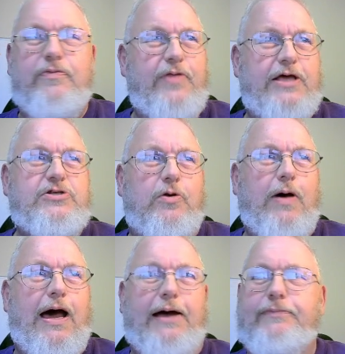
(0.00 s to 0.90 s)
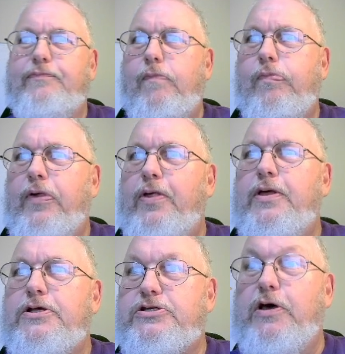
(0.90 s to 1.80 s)
That's our y.
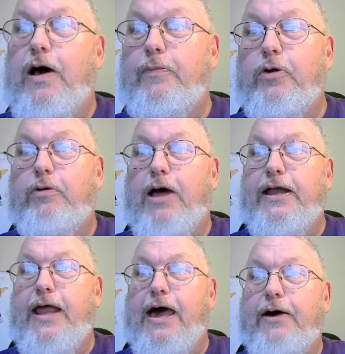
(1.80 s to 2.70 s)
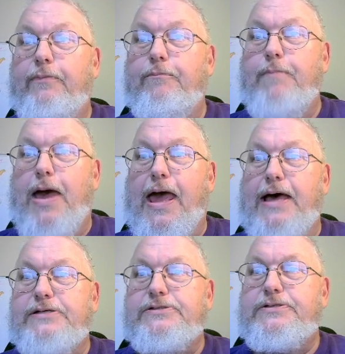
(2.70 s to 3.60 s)
So I'm going to write down
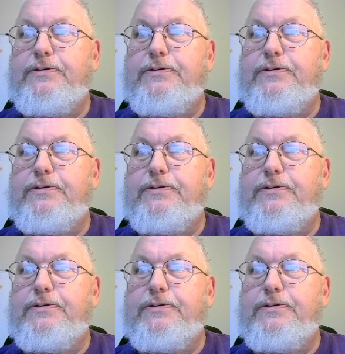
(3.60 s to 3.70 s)
mass.